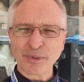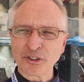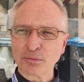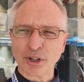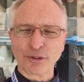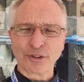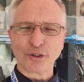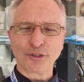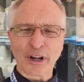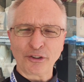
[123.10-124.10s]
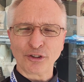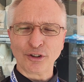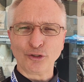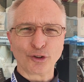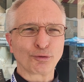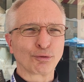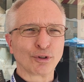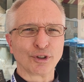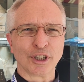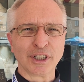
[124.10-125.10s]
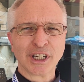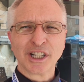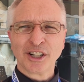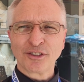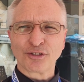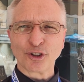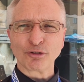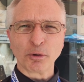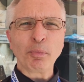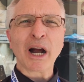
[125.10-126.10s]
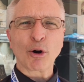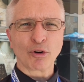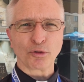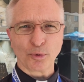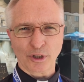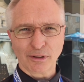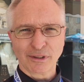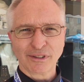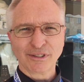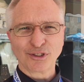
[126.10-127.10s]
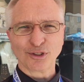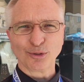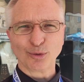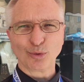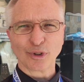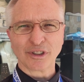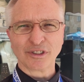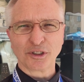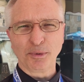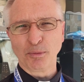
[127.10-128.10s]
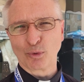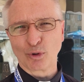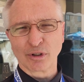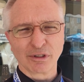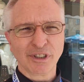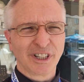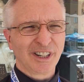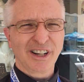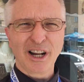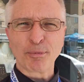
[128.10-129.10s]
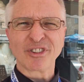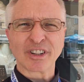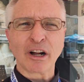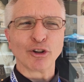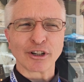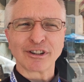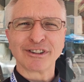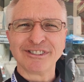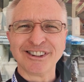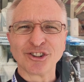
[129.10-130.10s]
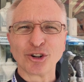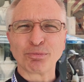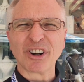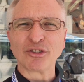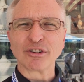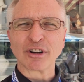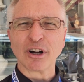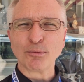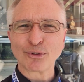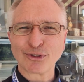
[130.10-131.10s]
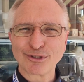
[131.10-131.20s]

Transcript: Blessed Mother's intercession, just really further empowers me mm-hmm. to be more apostolic in our present times.